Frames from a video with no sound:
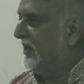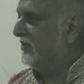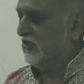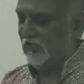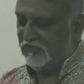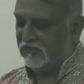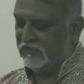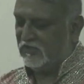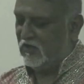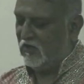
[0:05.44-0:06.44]

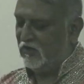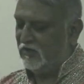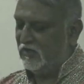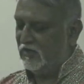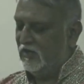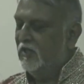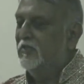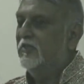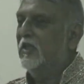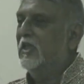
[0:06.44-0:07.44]
lectures on
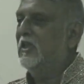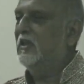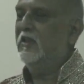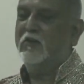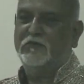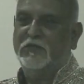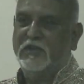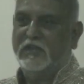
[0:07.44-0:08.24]
the healing of the